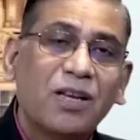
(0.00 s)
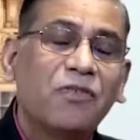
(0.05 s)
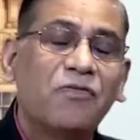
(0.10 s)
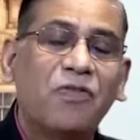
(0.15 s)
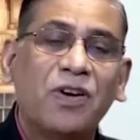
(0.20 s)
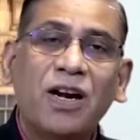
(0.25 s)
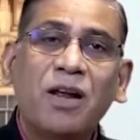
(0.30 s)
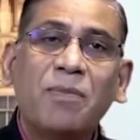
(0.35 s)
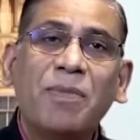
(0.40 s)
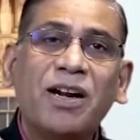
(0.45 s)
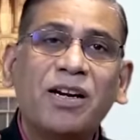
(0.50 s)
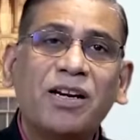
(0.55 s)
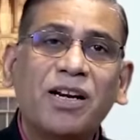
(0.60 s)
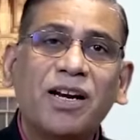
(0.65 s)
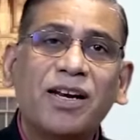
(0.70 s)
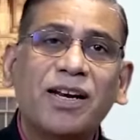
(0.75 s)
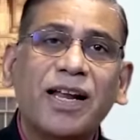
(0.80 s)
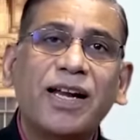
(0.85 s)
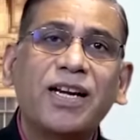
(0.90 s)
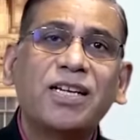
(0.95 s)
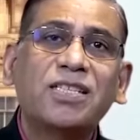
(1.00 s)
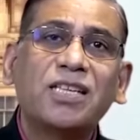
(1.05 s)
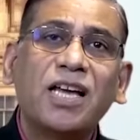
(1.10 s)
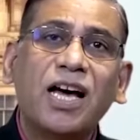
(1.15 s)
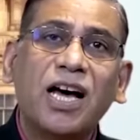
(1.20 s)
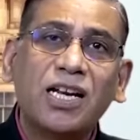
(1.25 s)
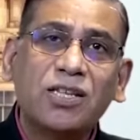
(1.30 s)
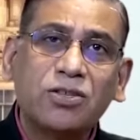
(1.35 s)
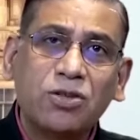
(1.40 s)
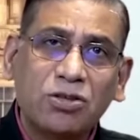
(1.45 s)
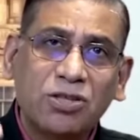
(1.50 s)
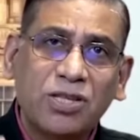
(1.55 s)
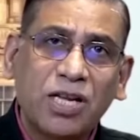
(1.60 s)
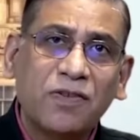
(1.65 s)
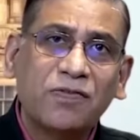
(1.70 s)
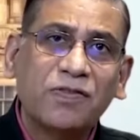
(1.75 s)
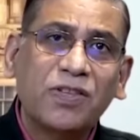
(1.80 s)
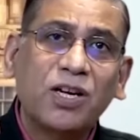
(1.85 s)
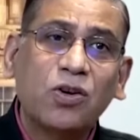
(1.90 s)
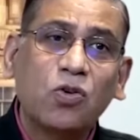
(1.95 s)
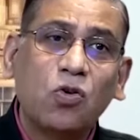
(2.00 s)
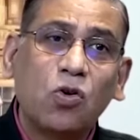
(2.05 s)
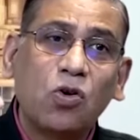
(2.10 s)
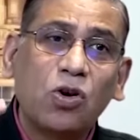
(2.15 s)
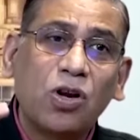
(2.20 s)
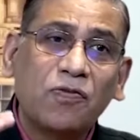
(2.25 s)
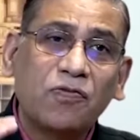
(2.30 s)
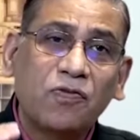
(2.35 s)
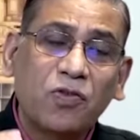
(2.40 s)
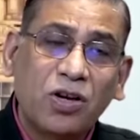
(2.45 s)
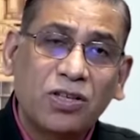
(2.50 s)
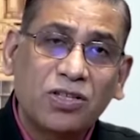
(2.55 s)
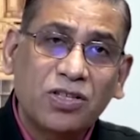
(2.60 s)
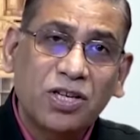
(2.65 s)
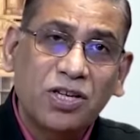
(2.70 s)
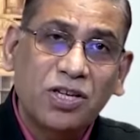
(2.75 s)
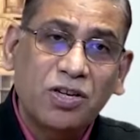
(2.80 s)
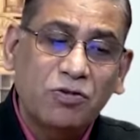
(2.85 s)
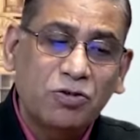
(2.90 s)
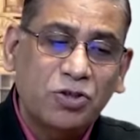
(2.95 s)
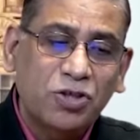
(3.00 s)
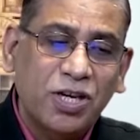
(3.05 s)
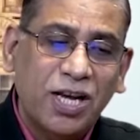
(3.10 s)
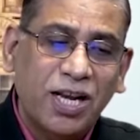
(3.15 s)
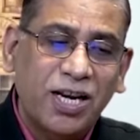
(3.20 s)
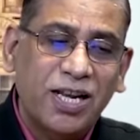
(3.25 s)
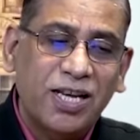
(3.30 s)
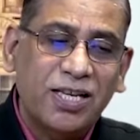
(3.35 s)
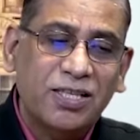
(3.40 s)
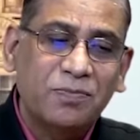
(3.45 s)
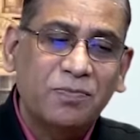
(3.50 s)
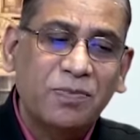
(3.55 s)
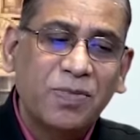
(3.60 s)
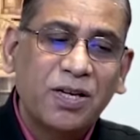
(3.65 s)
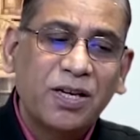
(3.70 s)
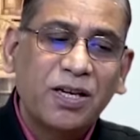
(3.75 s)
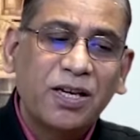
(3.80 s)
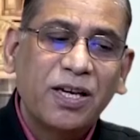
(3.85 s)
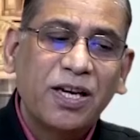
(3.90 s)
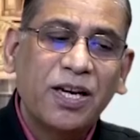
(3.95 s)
Fundamental rights also serve the goal of constitutionalism